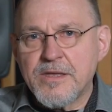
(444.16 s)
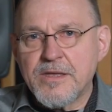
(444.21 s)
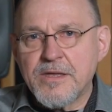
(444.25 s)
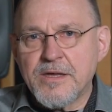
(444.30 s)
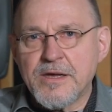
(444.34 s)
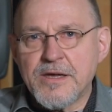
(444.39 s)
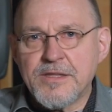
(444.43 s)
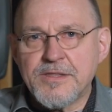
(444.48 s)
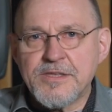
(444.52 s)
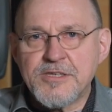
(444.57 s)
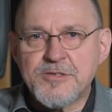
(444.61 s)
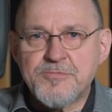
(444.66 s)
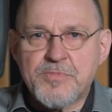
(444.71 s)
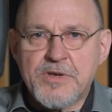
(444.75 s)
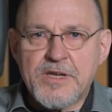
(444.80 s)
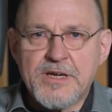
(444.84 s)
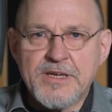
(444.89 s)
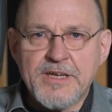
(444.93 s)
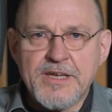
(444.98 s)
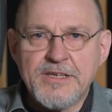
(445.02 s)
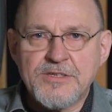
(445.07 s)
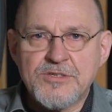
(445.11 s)
This
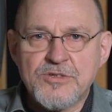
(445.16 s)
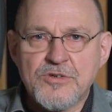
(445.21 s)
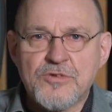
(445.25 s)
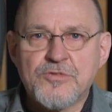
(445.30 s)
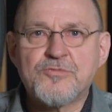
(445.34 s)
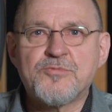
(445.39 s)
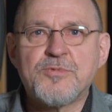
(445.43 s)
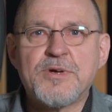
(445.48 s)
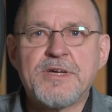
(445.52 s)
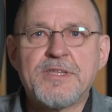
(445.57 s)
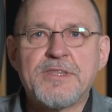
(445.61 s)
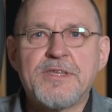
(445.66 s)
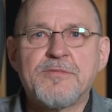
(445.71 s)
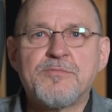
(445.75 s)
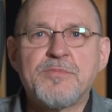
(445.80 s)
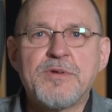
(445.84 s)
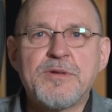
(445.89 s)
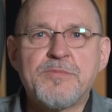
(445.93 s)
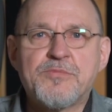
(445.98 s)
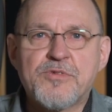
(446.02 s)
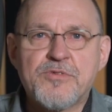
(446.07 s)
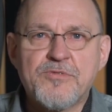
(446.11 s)
plug-in software that
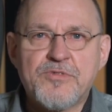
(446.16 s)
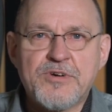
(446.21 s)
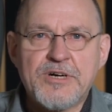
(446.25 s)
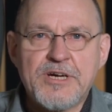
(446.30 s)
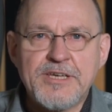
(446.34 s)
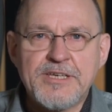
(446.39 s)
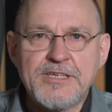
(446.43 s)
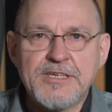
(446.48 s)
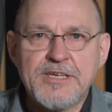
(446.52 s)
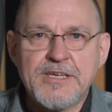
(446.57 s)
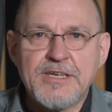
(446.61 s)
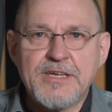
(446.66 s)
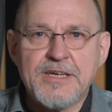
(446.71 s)
we provide